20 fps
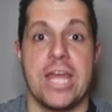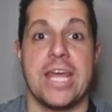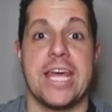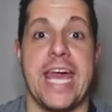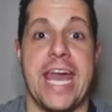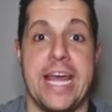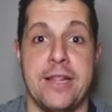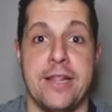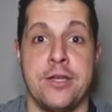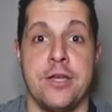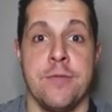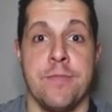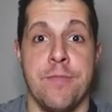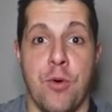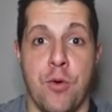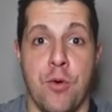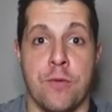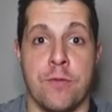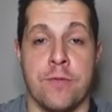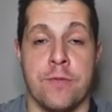Kalen
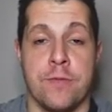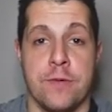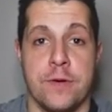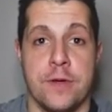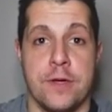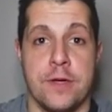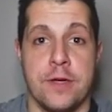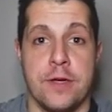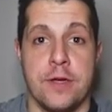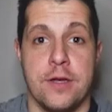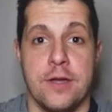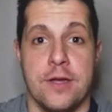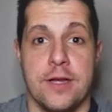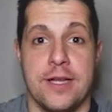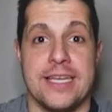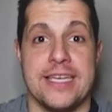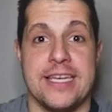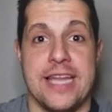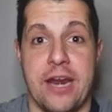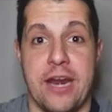DeBoer
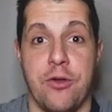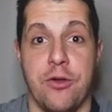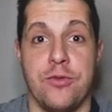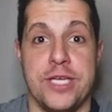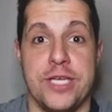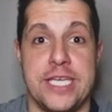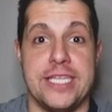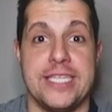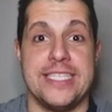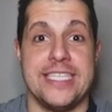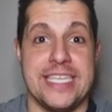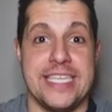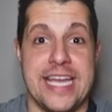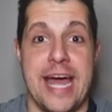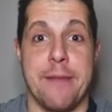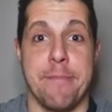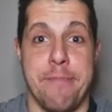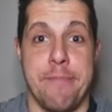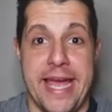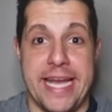not only did
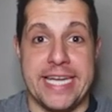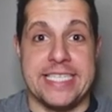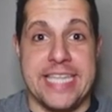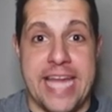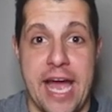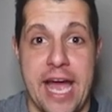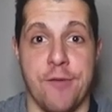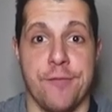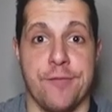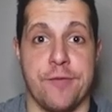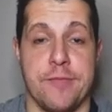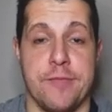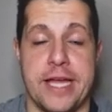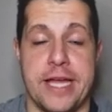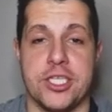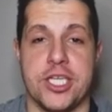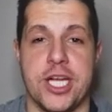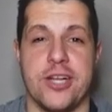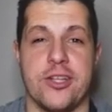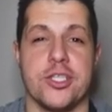not back down from
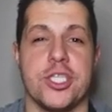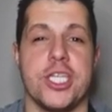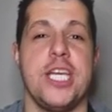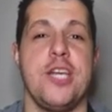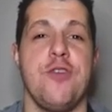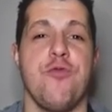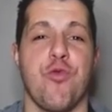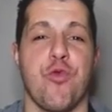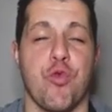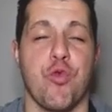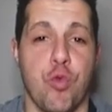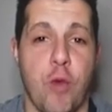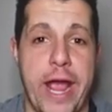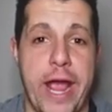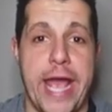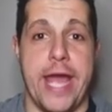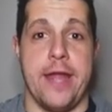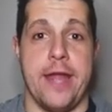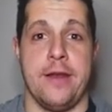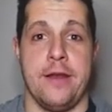that challenge, he
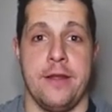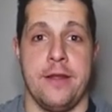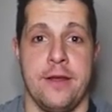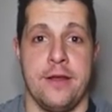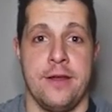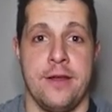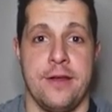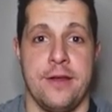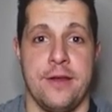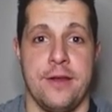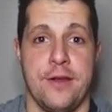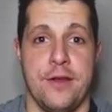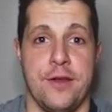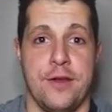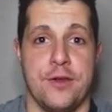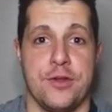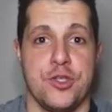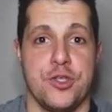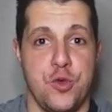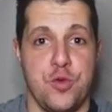ran
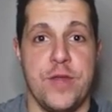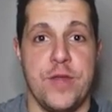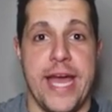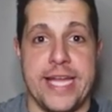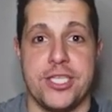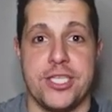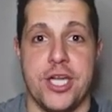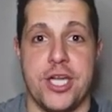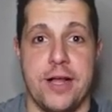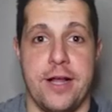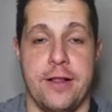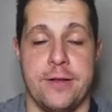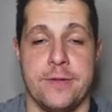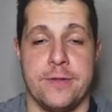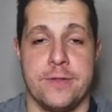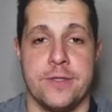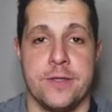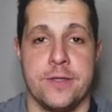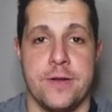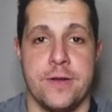to that challenge.
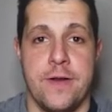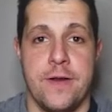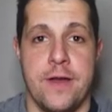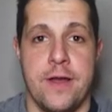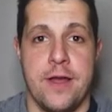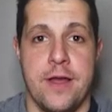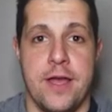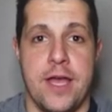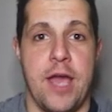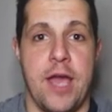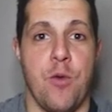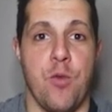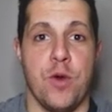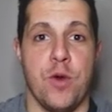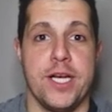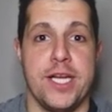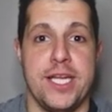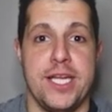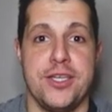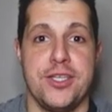And
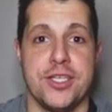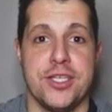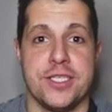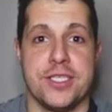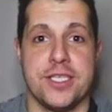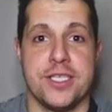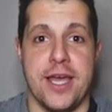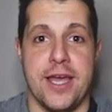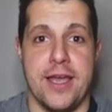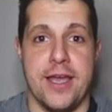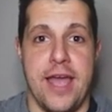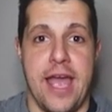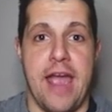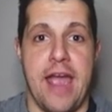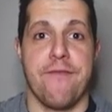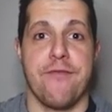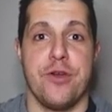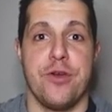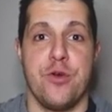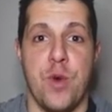what did he just say?
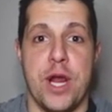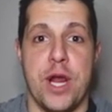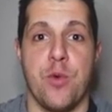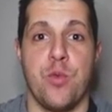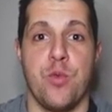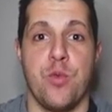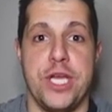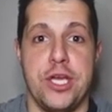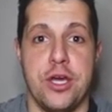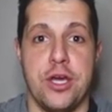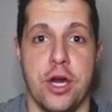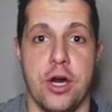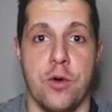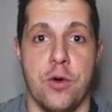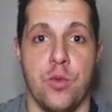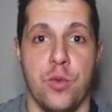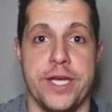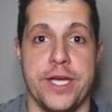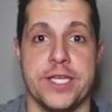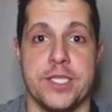Everywhere we go,
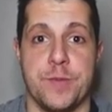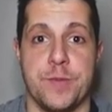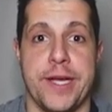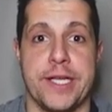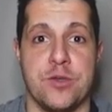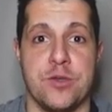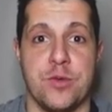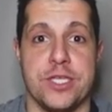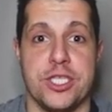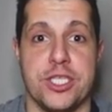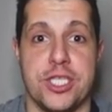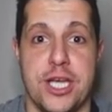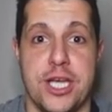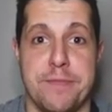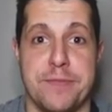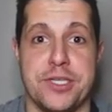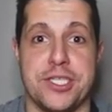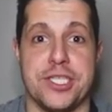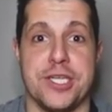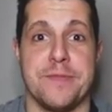we expect to win
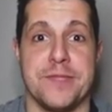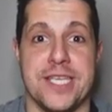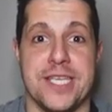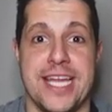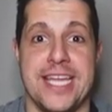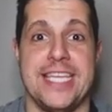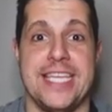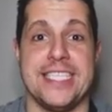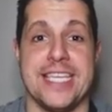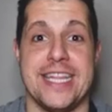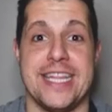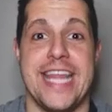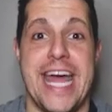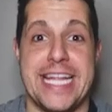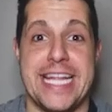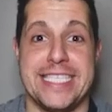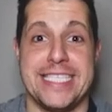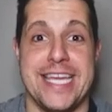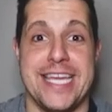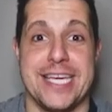championships. And he said,
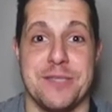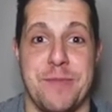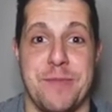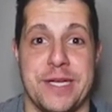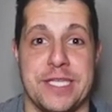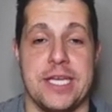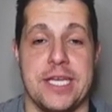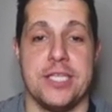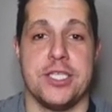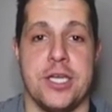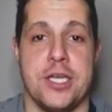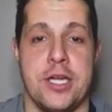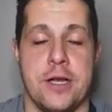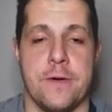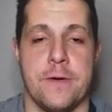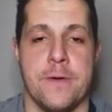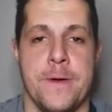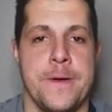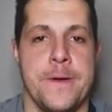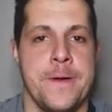that is the expectation
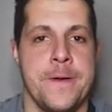here.